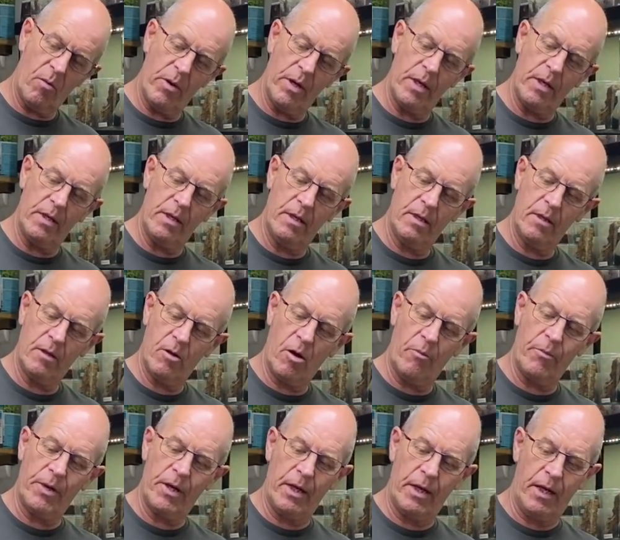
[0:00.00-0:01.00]
we
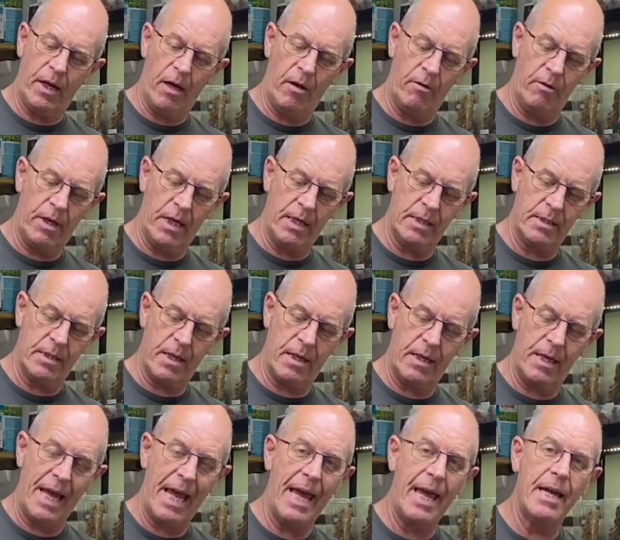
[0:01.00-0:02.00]
commonly know as
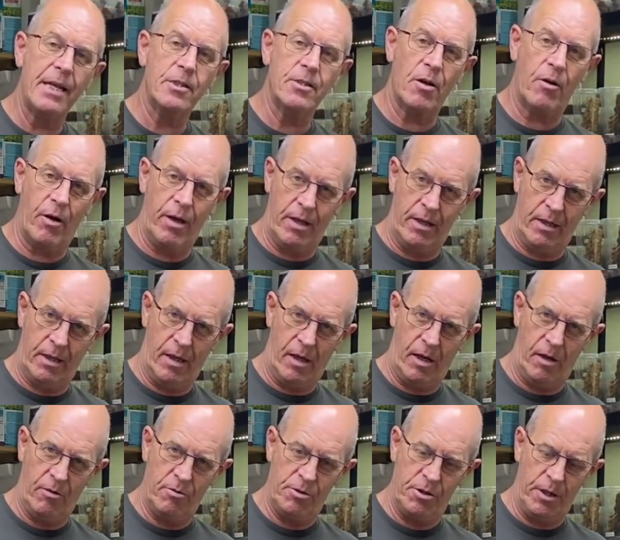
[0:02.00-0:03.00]
an airtight
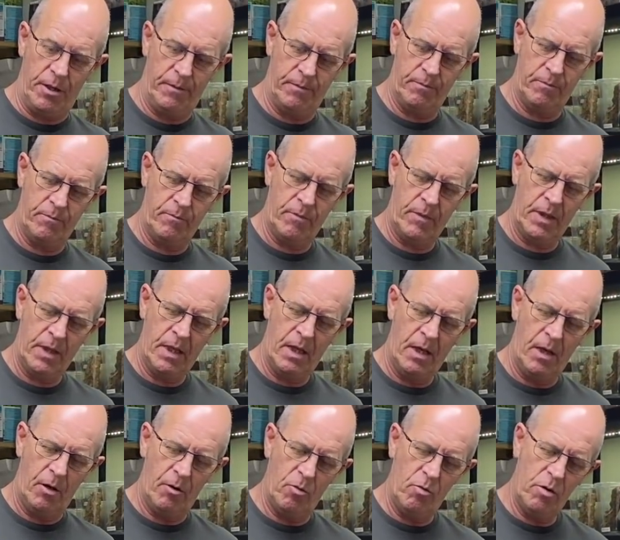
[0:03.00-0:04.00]
enclosure.
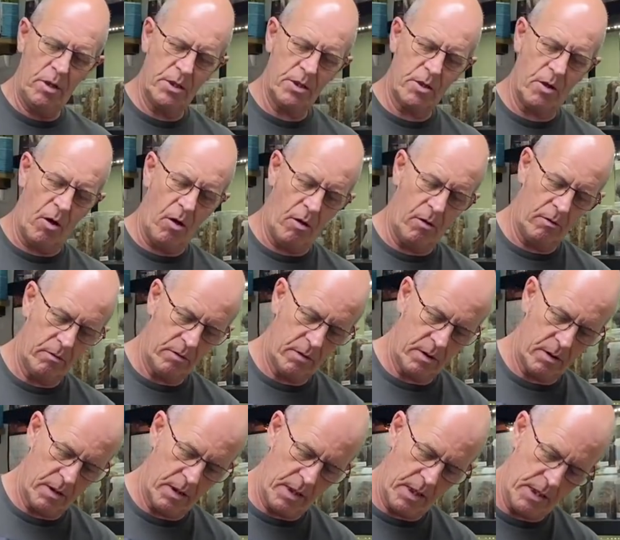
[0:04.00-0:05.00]
And all it's got
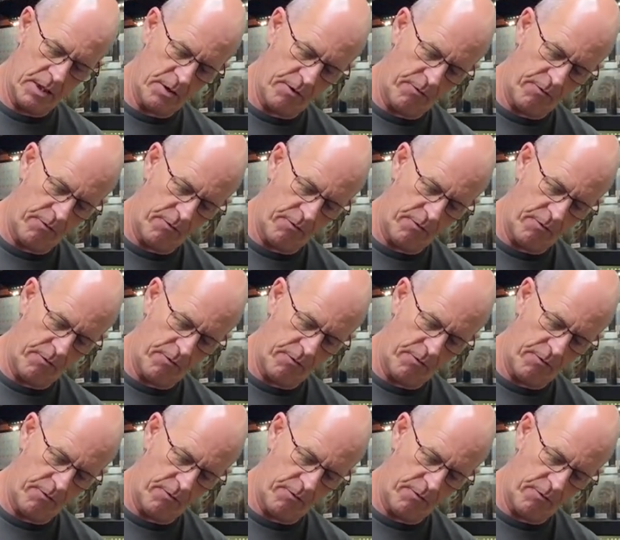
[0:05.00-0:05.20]
is